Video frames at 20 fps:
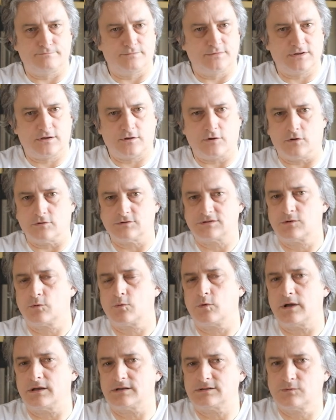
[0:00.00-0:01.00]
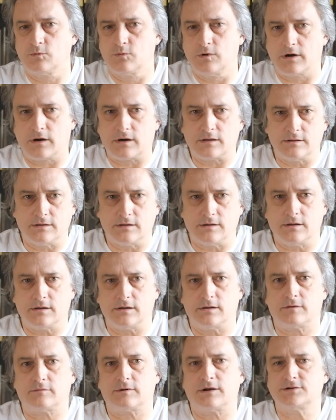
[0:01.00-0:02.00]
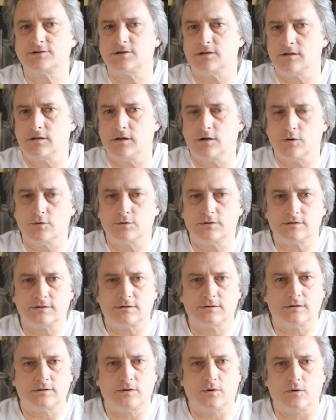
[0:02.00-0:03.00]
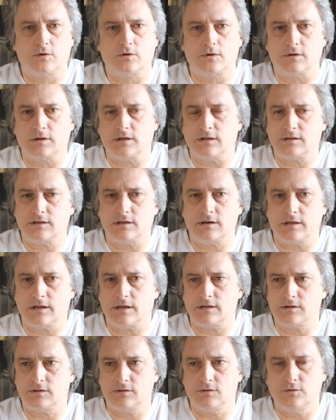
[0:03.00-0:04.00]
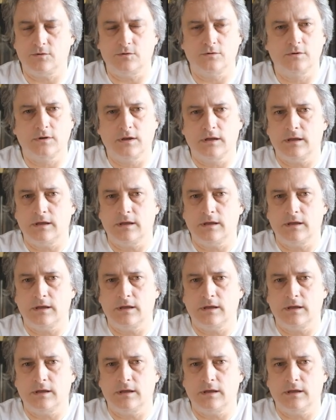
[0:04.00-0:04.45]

the consequence were the racial law that Italy had to